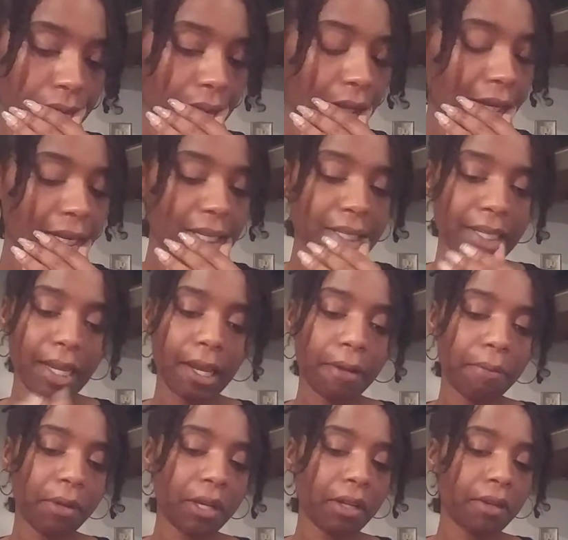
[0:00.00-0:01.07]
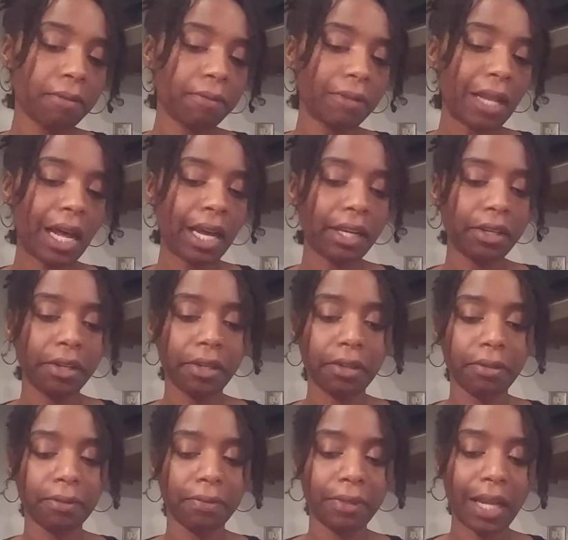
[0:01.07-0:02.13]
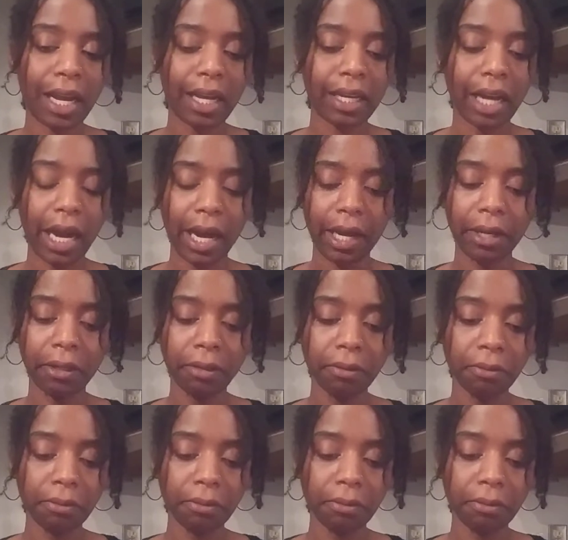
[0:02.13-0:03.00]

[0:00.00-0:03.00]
like I said, being a fly girl, fly guy.